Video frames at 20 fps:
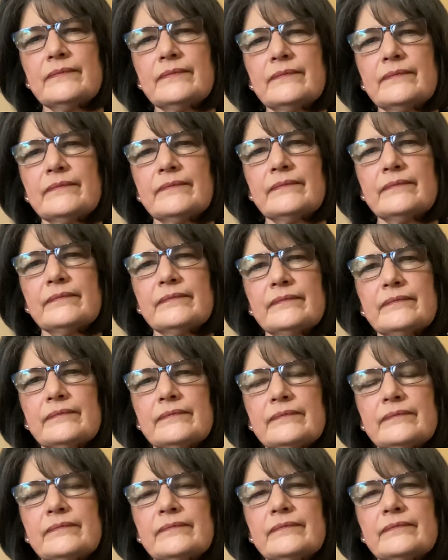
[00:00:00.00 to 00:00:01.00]

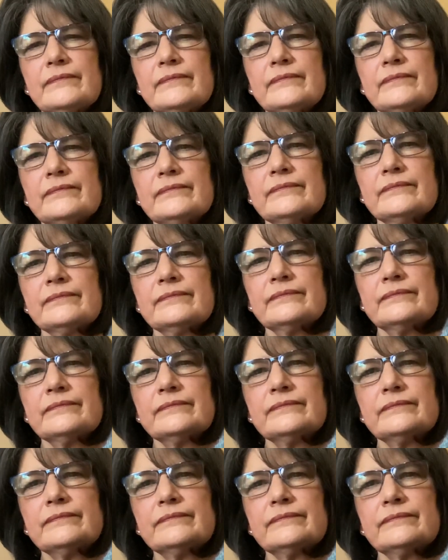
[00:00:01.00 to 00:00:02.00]

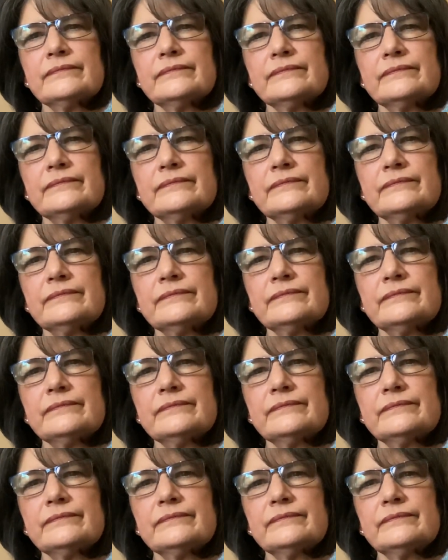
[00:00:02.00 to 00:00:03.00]

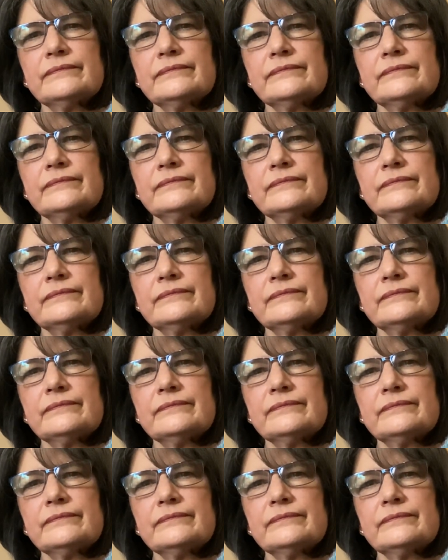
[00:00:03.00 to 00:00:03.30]
No one is speaking in this clip.